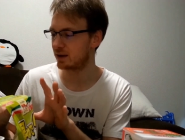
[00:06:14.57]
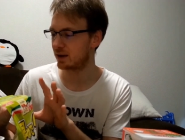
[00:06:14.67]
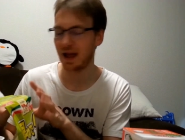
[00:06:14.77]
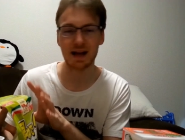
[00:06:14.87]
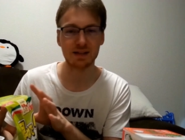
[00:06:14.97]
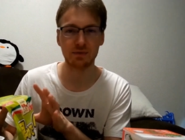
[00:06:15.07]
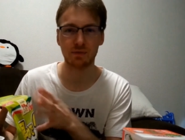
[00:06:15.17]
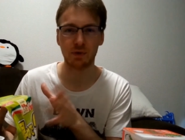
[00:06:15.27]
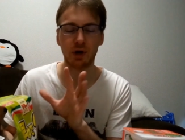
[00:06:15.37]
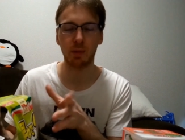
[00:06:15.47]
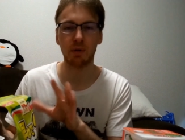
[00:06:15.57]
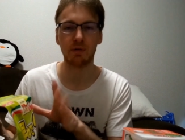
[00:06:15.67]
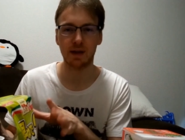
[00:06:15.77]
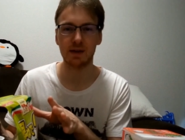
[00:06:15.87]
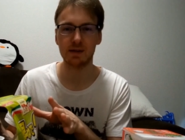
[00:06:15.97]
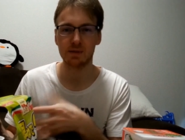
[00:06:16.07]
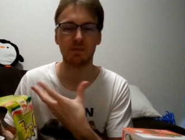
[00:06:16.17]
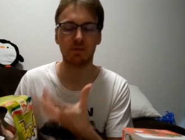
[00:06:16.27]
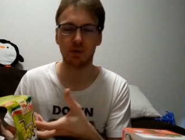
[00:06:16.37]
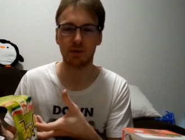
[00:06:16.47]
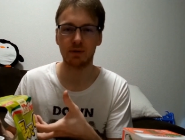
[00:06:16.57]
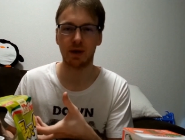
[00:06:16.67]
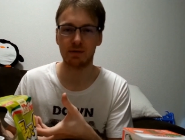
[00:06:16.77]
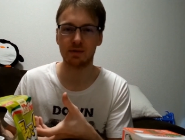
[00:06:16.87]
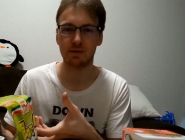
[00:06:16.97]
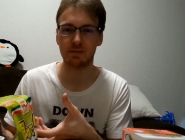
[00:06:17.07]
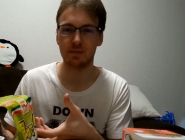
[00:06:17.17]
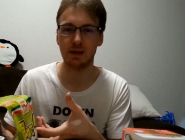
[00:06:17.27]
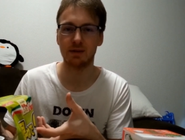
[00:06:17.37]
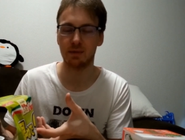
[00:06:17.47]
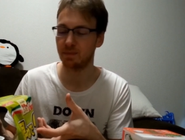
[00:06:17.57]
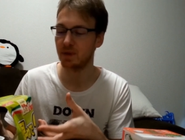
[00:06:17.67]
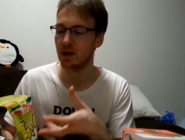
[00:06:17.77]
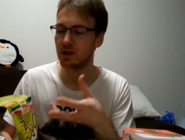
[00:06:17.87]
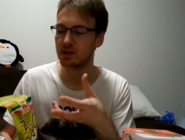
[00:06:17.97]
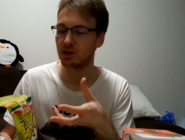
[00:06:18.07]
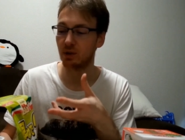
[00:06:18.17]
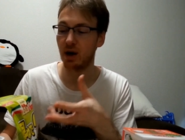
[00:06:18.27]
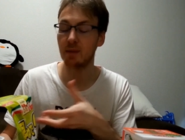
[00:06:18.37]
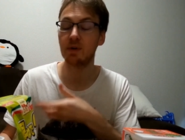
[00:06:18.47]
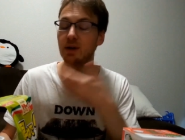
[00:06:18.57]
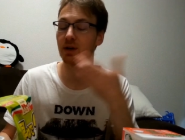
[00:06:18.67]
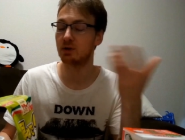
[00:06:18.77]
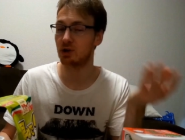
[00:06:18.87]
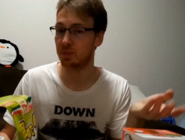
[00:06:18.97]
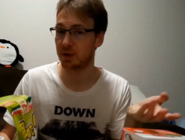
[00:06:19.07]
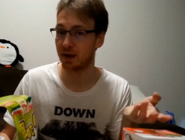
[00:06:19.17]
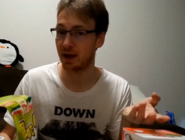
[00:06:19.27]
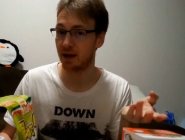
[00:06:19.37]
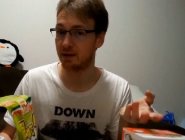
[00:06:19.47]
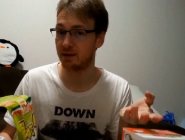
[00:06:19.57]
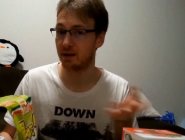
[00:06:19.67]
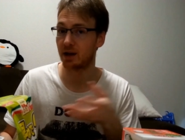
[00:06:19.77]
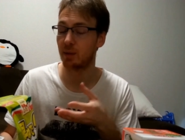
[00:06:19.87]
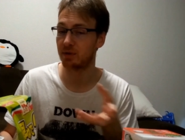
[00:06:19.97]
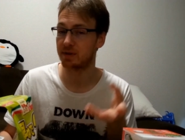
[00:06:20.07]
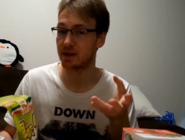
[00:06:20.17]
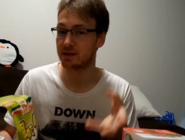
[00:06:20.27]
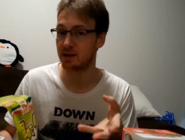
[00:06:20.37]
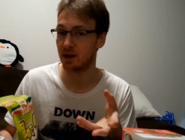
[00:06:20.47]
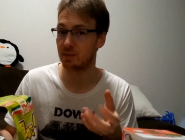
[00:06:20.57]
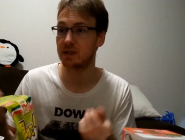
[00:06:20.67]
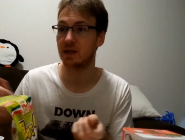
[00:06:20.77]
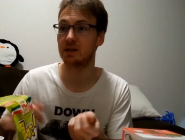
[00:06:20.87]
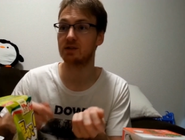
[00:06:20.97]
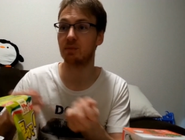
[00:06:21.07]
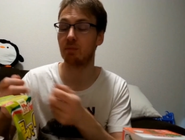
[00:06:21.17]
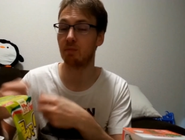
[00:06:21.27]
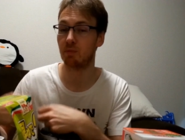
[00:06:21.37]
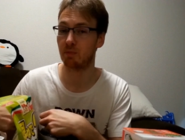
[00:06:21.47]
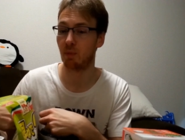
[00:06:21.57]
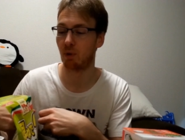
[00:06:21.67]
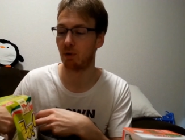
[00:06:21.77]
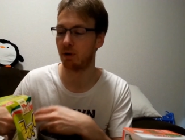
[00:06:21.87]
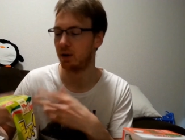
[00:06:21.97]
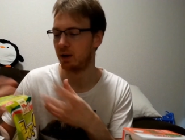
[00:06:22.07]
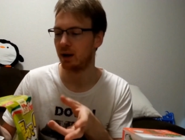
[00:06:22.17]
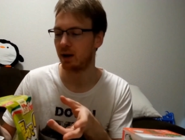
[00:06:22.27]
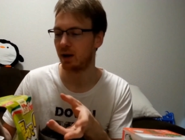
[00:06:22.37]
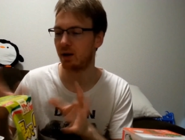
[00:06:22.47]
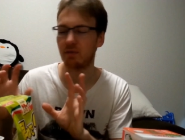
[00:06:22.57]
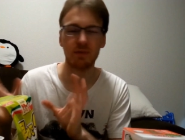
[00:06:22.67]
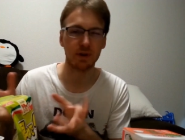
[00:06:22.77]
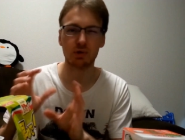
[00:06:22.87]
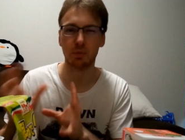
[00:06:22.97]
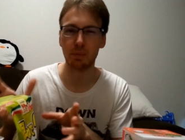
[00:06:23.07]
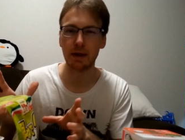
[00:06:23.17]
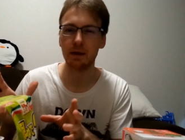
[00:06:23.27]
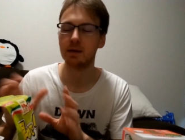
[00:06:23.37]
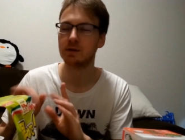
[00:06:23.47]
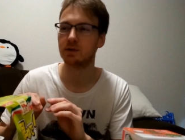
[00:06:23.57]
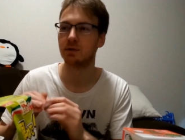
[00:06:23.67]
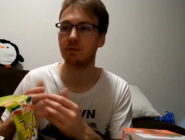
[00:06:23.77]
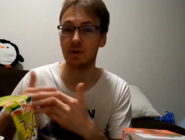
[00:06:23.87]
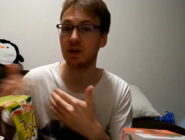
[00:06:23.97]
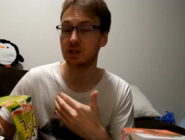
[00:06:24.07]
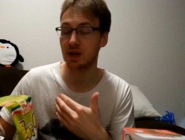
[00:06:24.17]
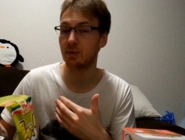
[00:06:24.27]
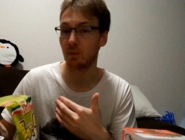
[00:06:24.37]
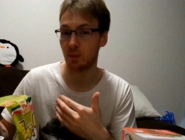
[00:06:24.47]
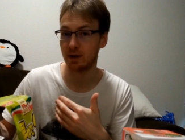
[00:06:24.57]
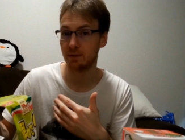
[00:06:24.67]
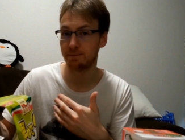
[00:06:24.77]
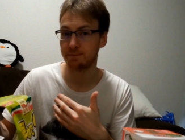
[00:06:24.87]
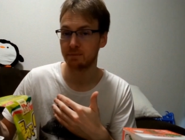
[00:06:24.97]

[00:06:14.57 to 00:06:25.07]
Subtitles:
last for a couple of days before you have to eat them. So I'm going to go shopping again in a couple of days' time to get some more fish or meat to finish out the week.